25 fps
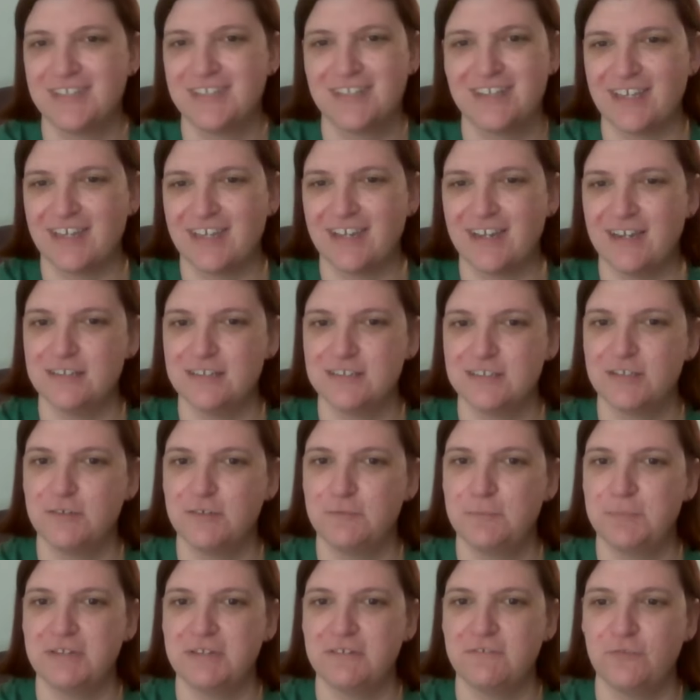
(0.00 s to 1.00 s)
they got a
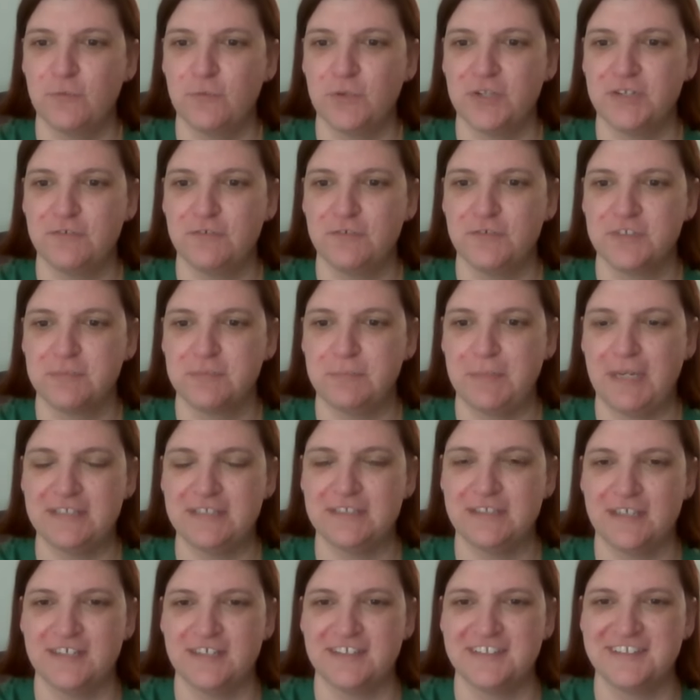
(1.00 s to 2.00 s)
little bit of wonderful
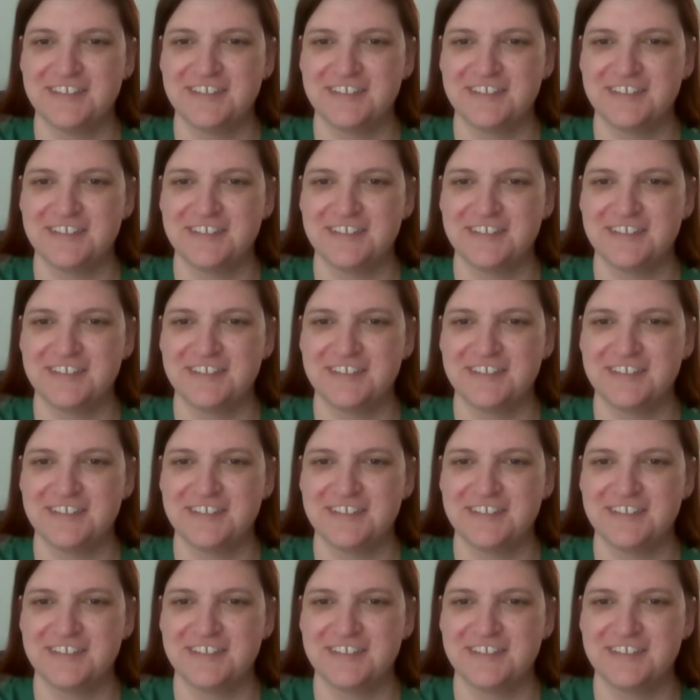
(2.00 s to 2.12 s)
spotlight.